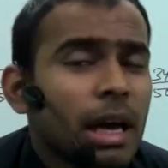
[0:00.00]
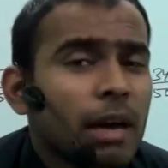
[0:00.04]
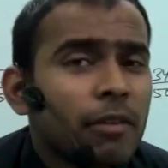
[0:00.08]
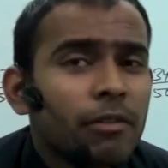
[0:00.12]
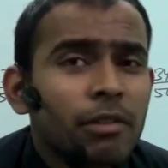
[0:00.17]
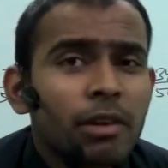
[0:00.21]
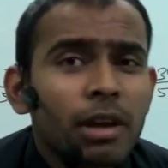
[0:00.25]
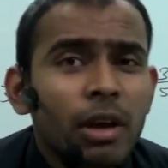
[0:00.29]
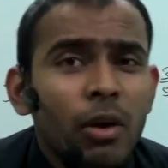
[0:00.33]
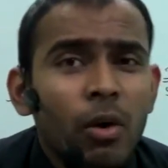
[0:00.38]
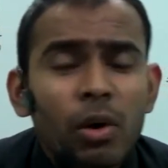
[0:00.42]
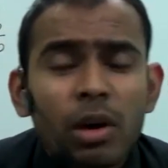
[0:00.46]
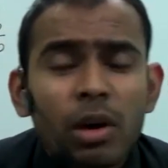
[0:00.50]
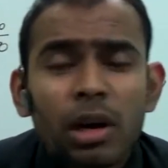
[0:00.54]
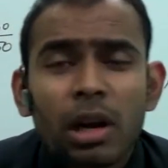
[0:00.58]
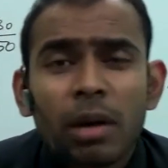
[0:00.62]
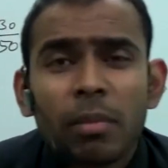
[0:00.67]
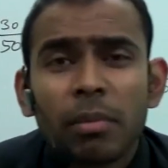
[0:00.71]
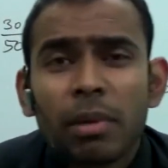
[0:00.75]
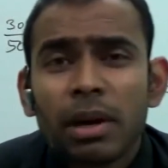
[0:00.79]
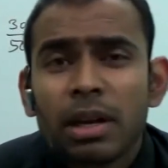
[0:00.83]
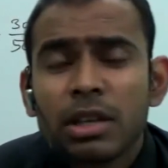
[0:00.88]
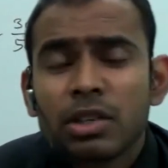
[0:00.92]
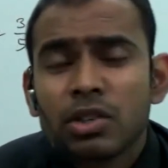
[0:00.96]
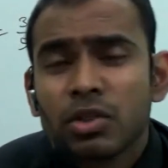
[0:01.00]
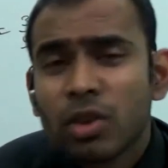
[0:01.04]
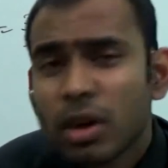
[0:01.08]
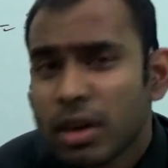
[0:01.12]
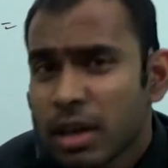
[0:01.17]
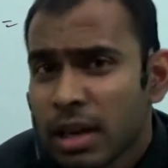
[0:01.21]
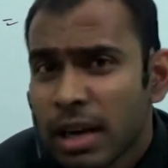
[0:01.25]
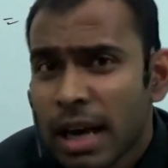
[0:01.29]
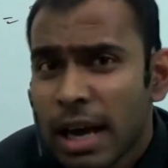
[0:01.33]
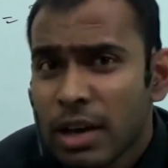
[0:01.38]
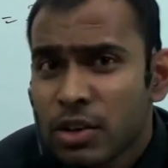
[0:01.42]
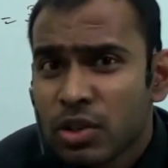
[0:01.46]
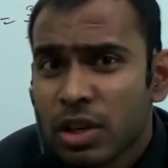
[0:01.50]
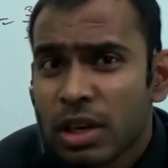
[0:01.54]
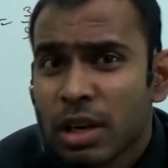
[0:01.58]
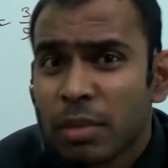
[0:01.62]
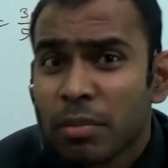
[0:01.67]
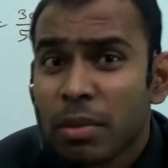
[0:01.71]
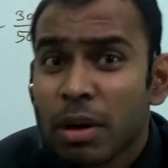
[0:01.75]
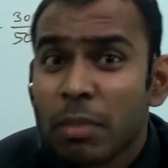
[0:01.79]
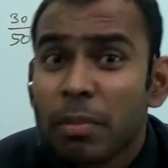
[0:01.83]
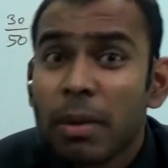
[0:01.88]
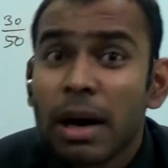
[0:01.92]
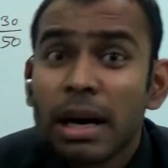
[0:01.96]
Every whole number is not a natural
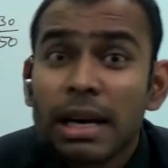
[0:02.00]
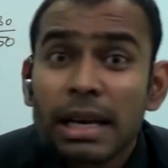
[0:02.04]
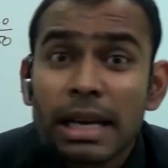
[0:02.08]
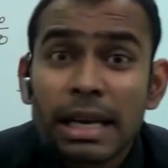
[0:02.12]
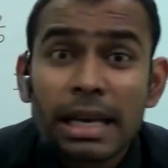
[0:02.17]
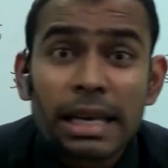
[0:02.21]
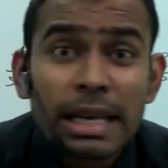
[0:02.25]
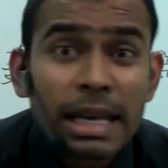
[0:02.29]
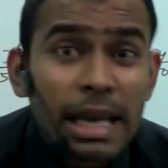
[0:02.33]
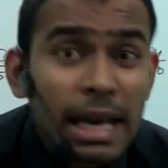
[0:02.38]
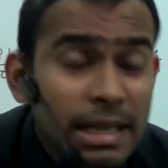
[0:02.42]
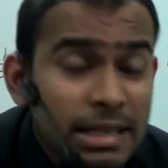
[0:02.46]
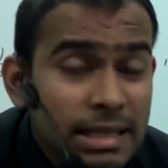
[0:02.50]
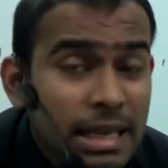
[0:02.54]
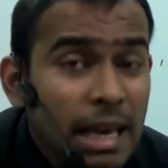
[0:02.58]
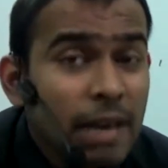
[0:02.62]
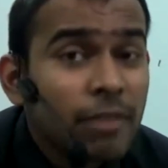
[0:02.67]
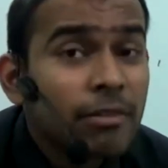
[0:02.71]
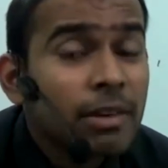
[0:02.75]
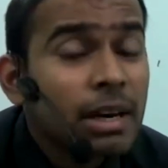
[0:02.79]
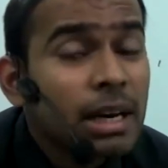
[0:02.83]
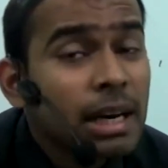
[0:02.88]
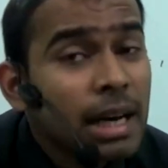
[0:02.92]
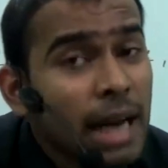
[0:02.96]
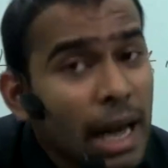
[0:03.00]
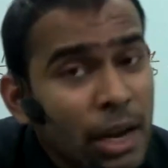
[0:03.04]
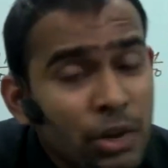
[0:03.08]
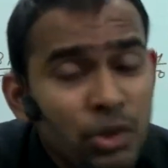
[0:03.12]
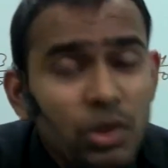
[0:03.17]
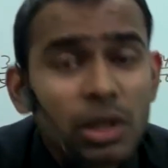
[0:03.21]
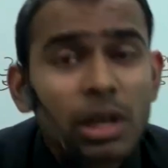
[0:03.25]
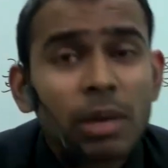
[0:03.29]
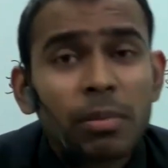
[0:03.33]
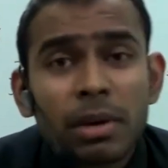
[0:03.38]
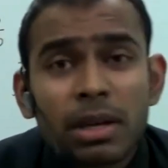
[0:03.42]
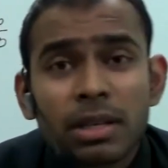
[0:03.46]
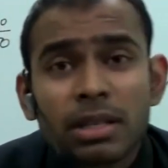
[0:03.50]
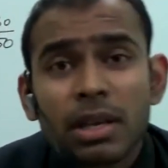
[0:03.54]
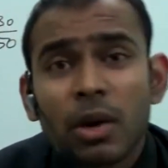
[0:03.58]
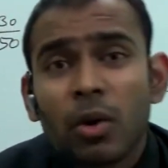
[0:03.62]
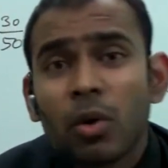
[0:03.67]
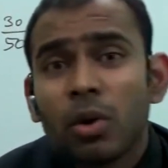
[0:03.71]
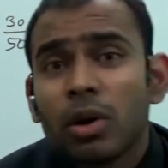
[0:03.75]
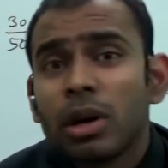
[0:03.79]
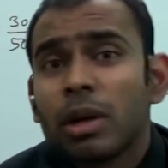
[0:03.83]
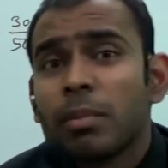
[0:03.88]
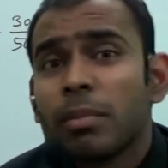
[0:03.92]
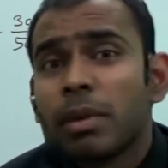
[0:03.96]
number. But yes, every natural number is a
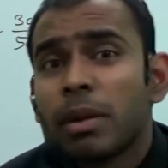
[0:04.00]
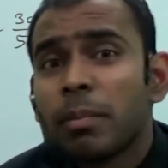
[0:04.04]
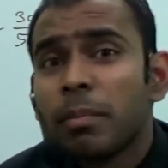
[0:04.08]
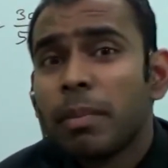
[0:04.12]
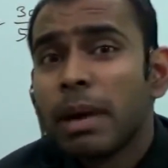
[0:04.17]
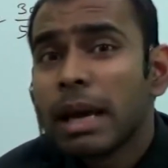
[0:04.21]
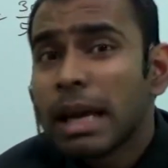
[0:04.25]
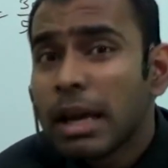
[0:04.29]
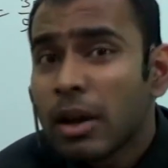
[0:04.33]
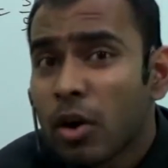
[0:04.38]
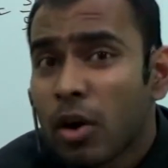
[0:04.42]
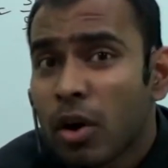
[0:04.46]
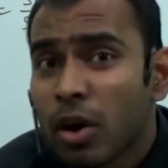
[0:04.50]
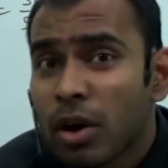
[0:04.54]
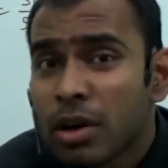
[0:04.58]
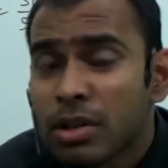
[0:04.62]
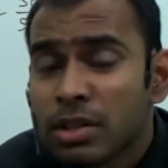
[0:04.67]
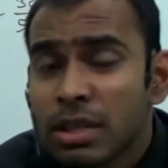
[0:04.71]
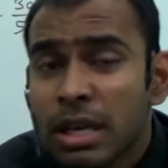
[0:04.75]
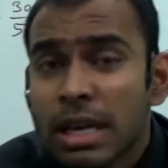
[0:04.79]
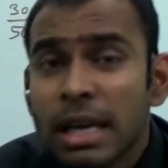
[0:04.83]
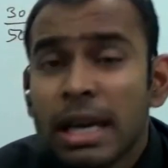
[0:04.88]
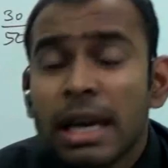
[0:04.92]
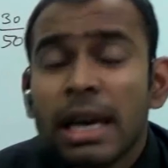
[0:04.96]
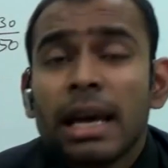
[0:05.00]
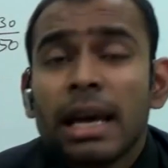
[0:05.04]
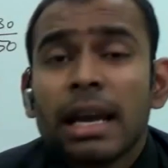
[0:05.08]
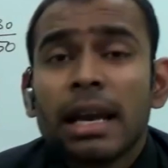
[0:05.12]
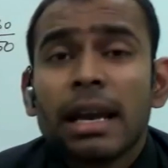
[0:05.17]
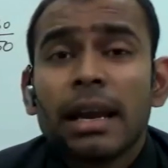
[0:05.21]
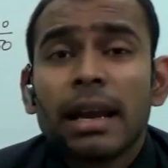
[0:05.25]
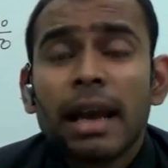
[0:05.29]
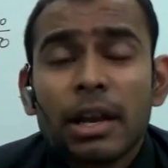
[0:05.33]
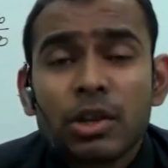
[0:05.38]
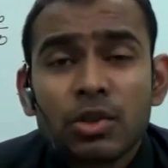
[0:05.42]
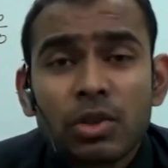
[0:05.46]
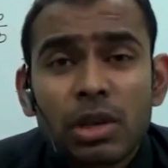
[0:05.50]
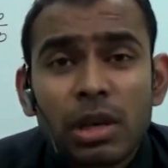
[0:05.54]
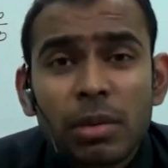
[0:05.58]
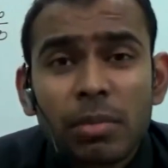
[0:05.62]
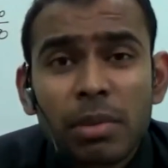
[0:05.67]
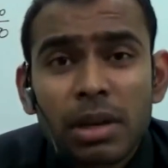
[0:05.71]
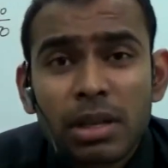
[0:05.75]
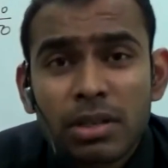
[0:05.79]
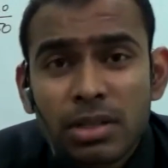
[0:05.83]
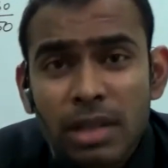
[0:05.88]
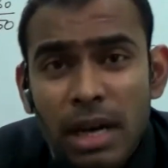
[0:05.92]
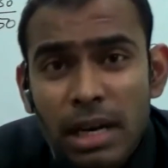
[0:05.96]
whole number because natural
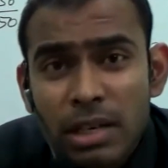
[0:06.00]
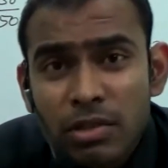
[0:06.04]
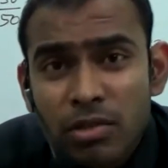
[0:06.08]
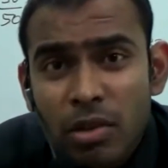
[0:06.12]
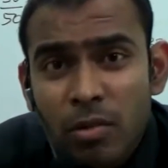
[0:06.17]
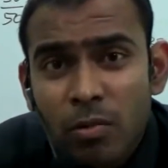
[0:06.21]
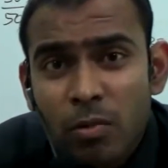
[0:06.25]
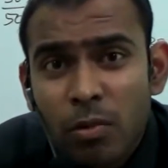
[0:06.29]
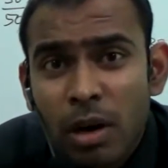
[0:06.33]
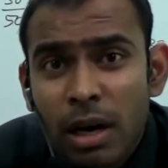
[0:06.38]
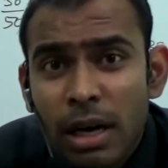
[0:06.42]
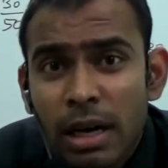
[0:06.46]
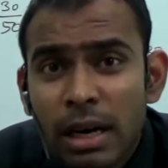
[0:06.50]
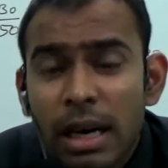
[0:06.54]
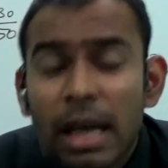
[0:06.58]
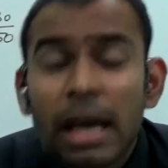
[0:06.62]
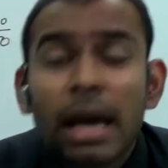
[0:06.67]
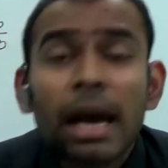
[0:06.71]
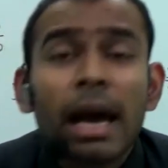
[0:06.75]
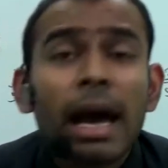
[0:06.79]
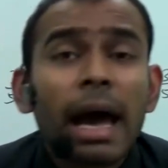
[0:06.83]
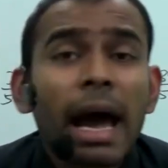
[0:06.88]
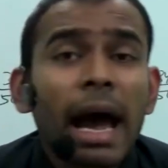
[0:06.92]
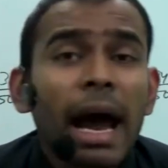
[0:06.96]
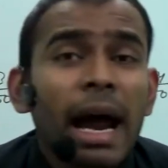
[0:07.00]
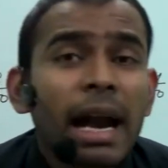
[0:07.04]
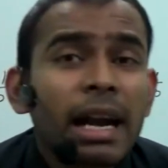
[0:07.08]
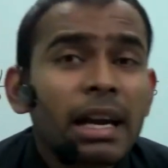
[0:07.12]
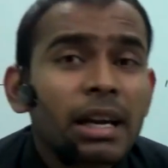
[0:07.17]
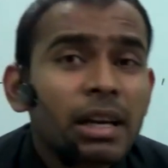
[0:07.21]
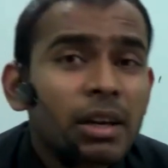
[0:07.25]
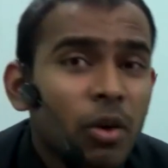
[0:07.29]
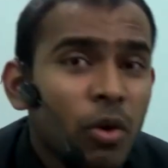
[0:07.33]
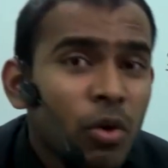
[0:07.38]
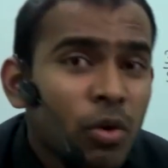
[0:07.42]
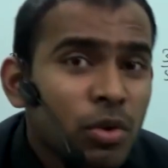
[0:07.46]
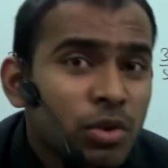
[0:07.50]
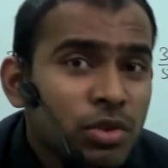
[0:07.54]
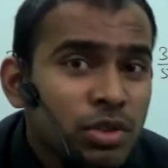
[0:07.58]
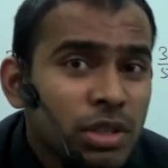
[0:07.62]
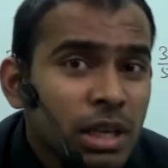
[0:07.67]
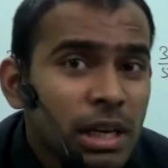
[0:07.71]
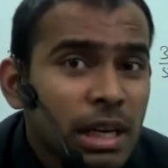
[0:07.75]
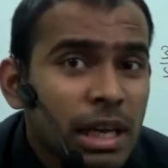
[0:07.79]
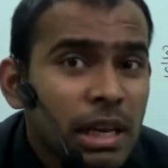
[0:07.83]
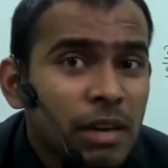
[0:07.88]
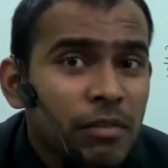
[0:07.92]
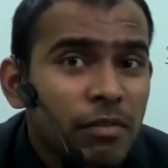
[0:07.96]
number starts from 1 and goes
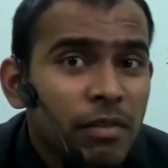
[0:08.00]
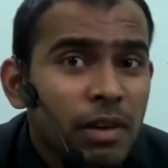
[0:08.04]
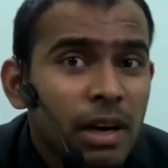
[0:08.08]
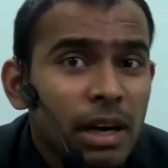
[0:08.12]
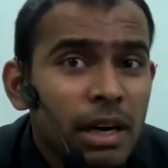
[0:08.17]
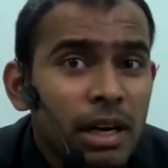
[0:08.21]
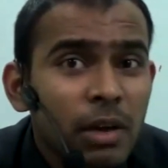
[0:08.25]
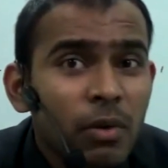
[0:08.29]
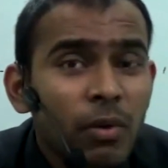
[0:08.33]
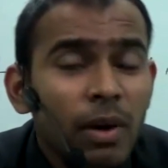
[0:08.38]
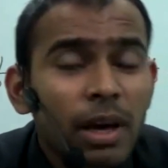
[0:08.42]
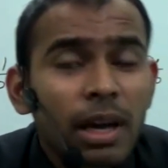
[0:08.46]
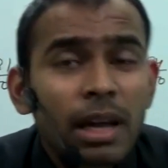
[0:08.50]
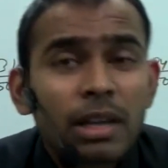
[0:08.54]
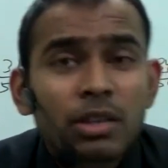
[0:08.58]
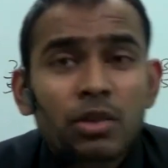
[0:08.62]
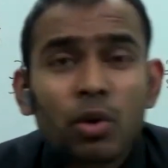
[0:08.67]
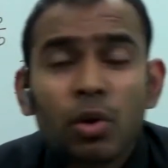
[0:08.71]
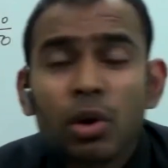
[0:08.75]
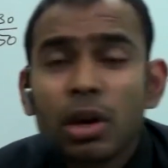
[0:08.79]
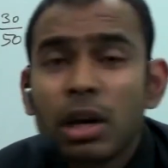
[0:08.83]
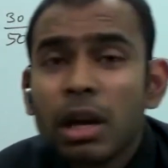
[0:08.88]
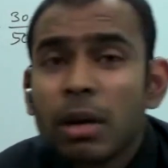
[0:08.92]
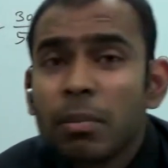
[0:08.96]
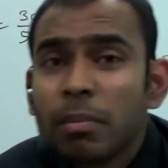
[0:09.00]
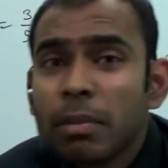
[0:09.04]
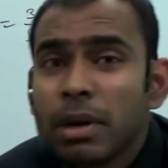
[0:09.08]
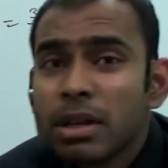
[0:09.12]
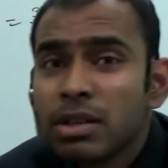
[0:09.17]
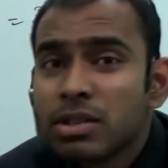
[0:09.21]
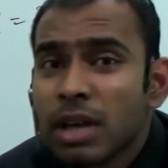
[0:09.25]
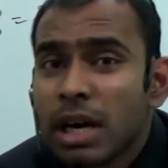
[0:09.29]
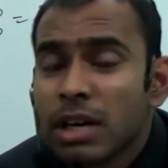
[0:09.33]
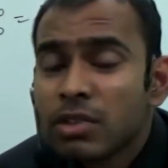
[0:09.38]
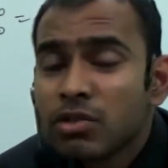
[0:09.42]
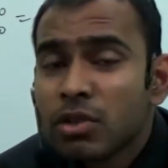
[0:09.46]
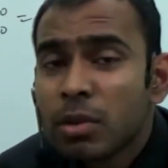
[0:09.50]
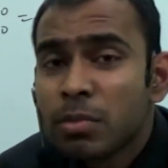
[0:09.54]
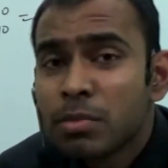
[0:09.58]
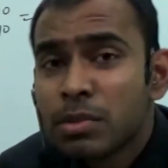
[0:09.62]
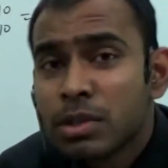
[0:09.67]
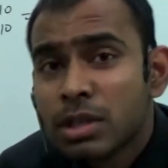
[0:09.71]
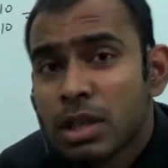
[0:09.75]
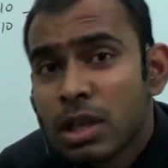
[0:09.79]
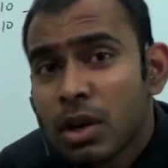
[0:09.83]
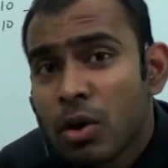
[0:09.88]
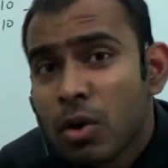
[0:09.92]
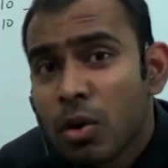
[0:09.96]
till infinity, whereas whole number starts from
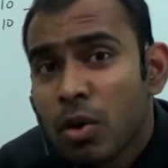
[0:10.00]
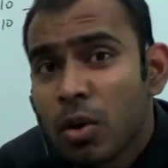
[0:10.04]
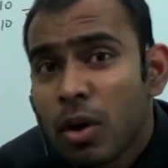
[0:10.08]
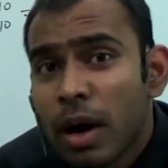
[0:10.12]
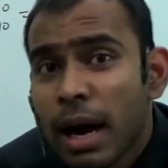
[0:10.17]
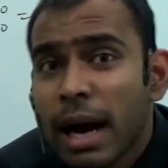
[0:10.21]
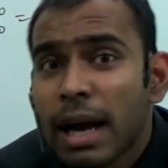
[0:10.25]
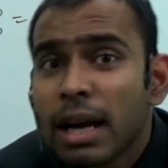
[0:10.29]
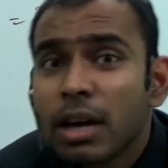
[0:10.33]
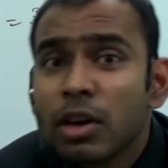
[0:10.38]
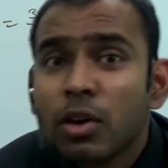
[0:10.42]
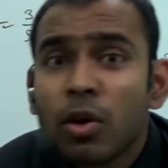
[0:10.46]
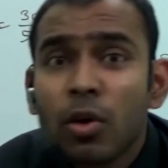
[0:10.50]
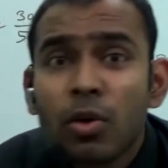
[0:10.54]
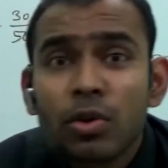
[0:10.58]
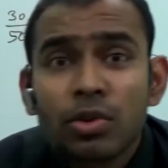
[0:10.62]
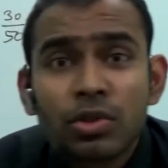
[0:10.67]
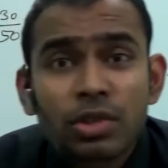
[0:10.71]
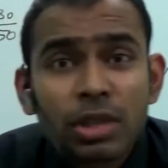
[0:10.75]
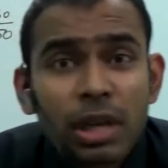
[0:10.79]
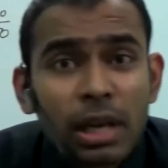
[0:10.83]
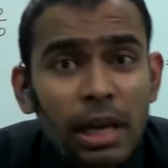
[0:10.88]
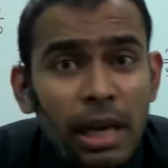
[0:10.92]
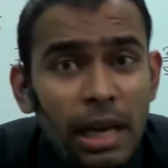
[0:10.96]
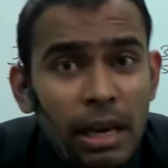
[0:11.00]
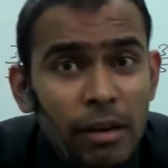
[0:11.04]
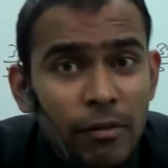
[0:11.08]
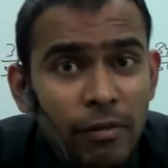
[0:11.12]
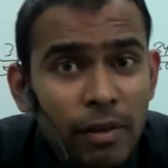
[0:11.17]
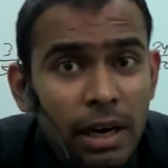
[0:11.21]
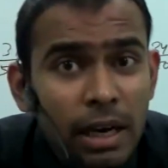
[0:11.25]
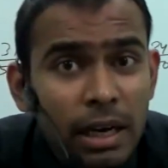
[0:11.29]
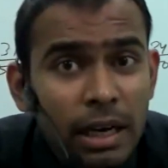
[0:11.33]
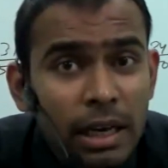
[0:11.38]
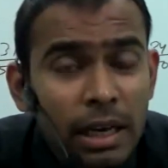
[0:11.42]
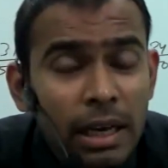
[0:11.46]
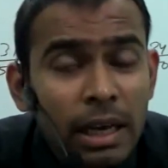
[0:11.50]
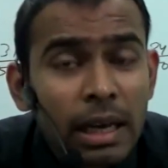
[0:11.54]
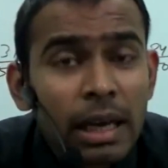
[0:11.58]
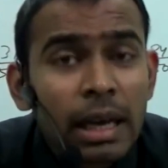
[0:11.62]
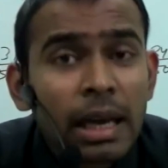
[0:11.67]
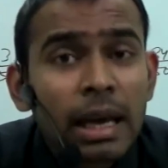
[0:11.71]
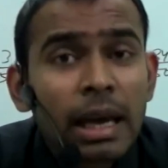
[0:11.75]
0 and goes till infinity.